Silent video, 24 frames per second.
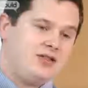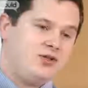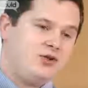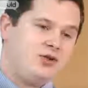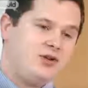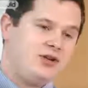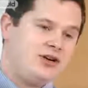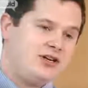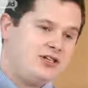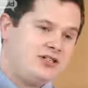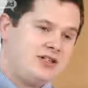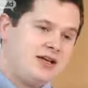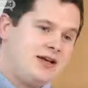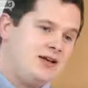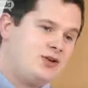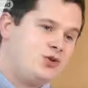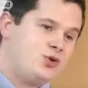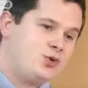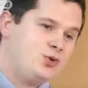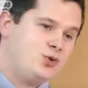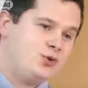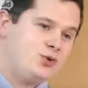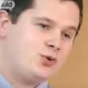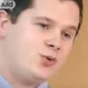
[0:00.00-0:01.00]
the only reason I
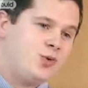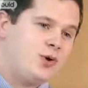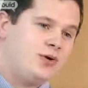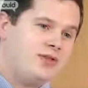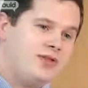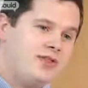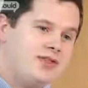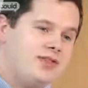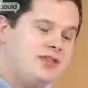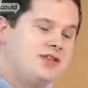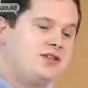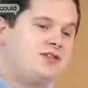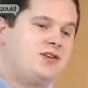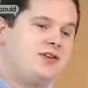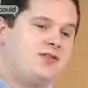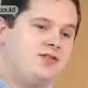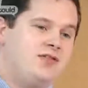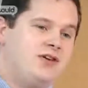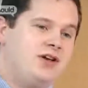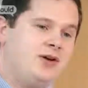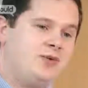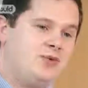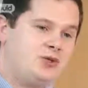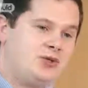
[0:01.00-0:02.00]
chose quantity
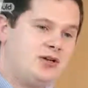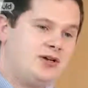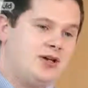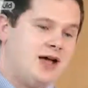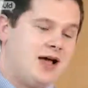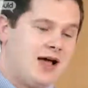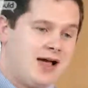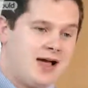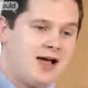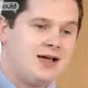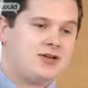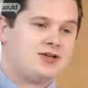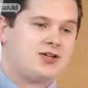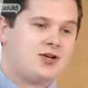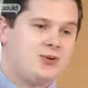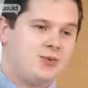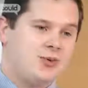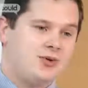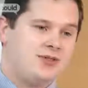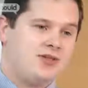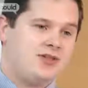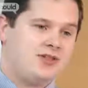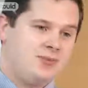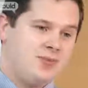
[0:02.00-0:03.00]
surveying was I actually
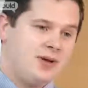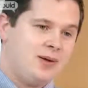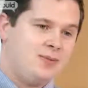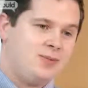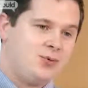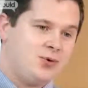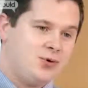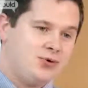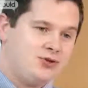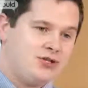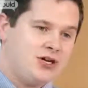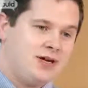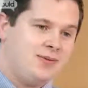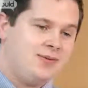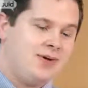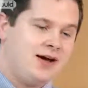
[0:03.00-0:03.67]
wanted to be a project